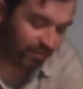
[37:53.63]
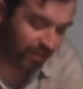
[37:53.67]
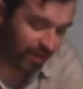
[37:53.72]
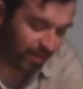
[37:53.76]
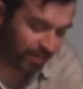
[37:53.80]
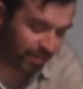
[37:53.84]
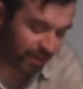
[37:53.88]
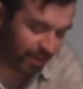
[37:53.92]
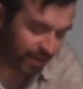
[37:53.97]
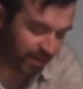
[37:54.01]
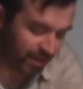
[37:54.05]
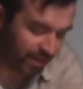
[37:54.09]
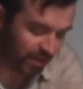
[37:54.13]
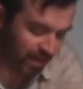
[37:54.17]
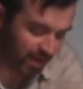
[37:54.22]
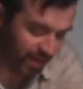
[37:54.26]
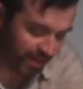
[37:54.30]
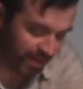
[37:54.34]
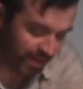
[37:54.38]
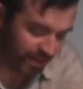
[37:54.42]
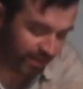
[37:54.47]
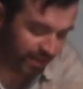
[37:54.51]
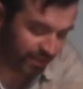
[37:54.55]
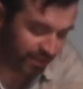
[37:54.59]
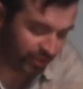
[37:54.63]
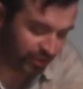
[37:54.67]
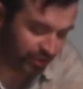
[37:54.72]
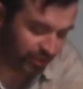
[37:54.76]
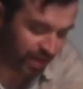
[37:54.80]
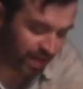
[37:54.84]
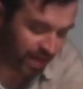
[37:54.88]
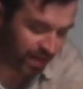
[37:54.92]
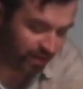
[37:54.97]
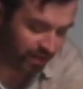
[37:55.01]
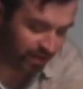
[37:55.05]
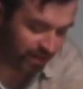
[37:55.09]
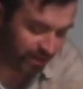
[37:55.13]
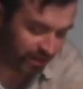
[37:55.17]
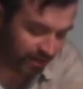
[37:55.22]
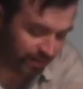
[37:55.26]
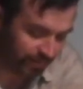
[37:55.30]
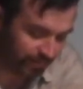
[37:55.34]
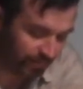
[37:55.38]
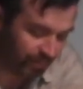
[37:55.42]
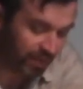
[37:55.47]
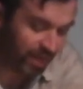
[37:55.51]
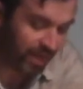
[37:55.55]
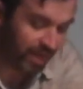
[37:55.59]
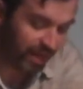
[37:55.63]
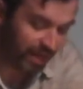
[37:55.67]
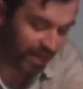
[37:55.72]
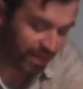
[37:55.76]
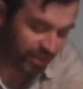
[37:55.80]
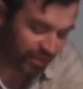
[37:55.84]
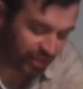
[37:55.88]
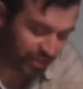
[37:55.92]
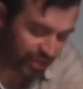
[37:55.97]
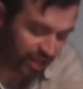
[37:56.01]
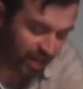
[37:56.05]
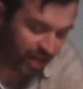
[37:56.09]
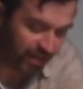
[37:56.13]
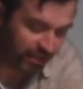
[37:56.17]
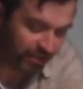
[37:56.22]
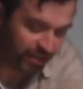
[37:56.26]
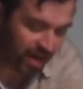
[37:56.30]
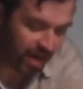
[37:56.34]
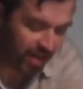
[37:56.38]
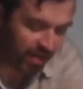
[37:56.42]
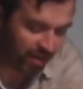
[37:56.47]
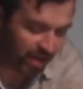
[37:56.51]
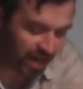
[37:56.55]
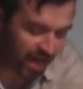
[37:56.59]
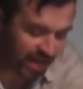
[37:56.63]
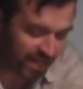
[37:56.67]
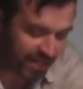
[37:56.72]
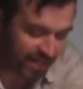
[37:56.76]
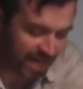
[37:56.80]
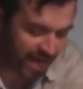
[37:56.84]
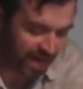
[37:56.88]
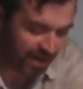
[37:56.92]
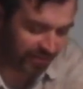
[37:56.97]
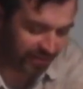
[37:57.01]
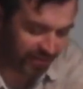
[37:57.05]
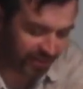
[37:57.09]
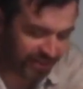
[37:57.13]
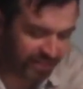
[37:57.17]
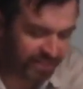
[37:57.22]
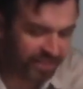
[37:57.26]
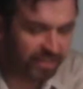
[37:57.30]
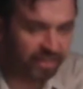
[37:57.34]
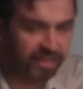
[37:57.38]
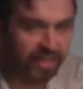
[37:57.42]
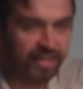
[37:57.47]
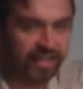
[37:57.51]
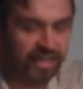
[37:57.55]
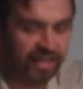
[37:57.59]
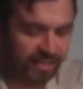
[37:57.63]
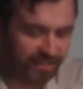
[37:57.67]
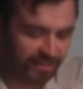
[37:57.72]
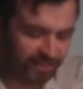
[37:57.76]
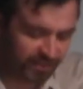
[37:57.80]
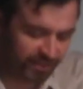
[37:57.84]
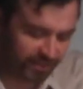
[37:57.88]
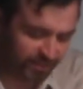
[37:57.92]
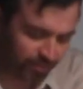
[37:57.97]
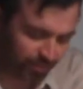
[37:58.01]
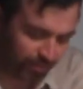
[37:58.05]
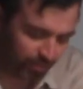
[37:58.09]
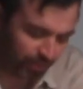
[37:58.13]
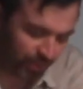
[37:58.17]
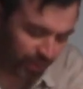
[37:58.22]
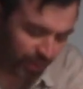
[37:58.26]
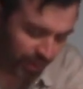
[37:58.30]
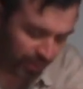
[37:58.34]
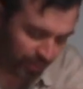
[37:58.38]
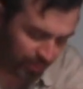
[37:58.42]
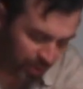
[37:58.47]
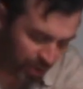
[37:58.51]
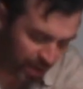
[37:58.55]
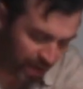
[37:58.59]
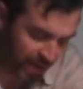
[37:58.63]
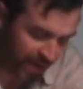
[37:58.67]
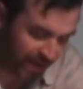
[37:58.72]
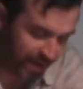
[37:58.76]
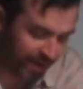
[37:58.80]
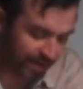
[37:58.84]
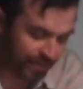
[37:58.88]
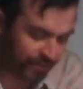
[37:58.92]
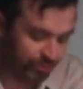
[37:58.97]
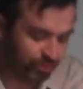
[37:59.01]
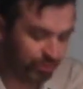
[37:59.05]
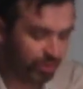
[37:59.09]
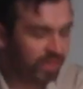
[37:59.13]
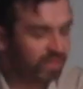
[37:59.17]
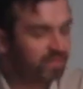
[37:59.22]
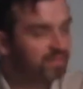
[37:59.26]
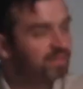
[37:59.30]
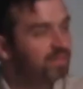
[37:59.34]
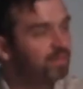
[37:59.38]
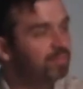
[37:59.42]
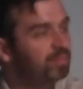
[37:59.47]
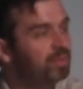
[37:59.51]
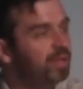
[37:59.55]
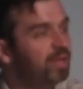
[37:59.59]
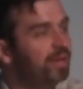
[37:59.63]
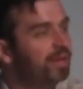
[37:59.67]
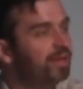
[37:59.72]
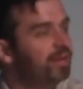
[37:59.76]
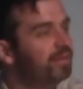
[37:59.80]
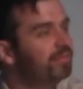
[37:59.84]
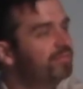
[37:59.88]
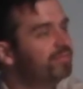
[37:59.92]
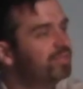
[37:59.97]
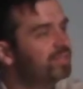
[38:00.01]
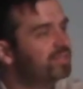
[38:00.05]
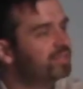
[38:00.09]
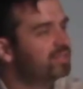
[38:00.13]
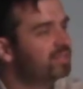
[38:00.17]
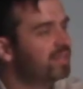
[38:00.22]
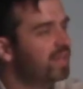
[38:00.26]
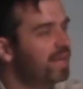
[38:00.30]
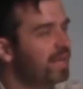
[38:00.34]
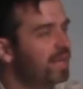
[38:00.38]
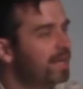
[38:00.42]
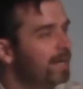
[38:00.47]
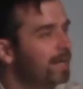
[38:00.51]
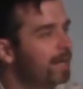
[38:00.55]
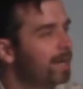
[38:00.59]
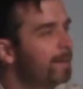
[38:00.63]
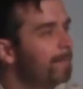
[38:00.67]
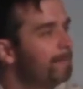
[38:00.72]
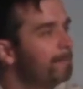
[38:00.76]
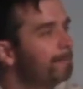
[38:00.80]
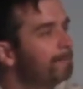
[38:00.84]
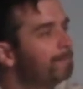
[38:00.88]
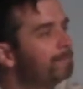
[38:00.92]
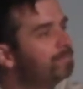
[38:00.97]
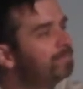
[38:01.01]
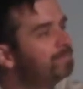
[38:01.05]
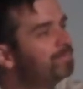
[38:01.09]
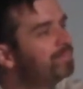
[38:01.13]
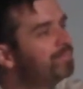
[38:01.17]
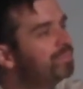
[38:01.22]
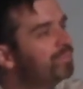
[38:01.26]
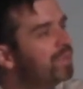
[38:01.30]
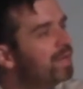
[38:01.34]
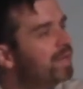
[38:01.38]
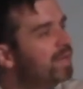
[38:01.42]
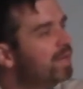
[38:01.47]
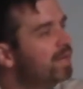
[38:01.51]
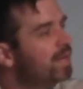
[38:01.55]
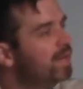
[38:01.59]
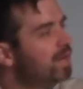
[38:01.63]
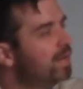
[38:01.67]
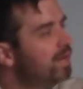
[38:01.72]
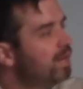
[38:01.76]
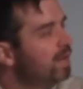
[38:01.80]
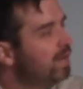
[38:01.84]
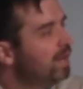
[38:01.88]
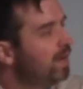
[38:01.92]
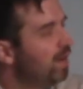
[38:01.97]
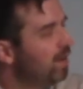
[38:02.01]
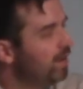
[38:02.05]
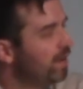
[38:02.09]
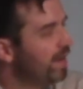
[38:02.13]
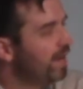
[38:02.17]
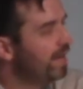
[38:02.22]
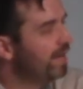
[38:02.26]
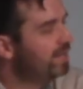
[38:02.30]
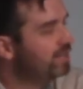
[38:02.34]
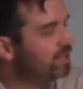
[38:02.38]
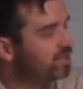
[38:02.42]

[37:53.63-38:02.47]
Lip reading: up like a lion. It shall not lie down until it eats its prey and drinks the blood of the slain. Okay, he's